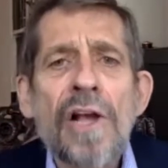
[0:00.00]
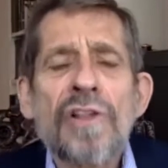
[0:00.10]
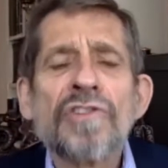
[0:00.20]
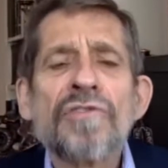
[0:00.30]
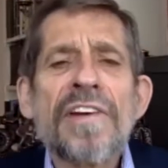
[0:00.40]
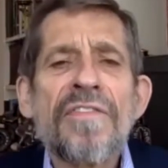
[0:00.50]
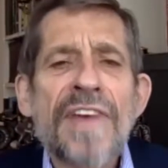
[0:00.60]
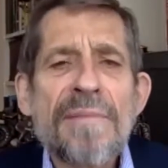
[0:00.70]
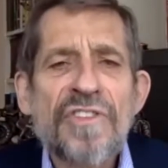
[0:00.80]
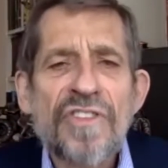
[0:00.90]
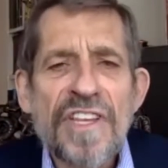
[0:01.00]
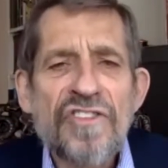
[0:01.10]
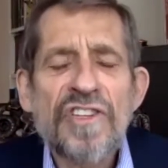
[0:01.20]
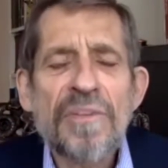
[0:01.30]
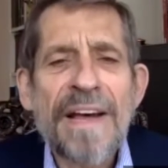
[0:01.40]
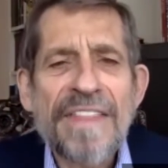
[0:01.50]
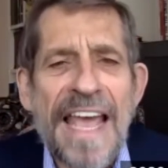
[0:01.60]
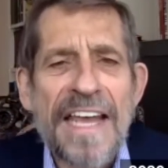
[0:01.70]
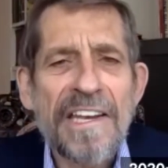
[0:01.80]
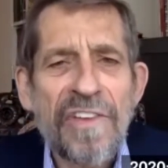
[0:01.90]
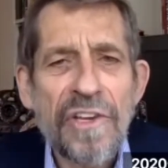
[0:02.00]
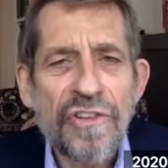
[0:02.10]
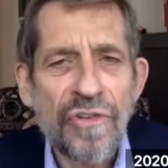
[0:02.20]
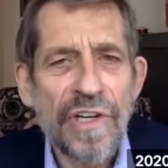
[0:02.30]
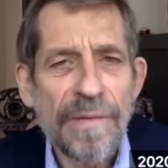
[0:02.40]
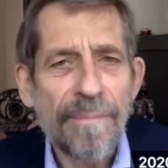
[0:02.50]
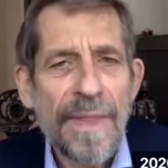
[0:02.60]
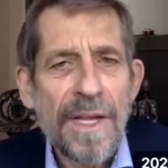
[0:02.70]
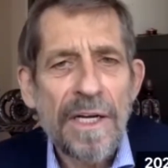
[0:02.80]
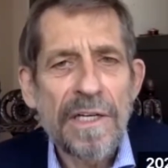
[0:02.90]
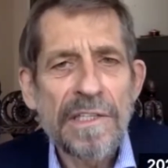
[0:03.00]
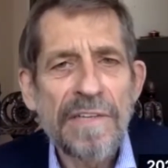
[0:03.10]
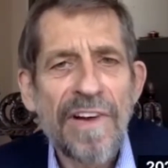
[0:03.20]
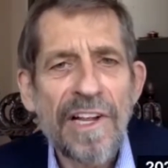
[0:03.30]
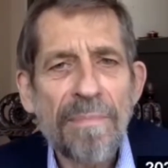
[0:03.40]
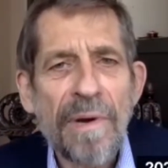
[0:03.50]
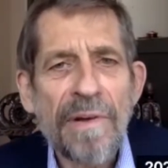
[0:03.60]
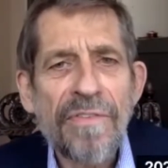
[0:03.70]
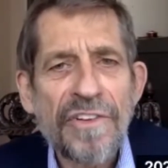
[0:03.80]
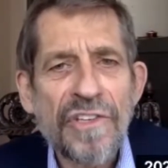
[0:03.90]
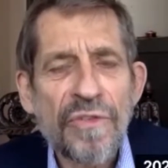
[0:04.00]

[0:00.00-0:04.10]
this very famous thesis about the end of history developed by Francis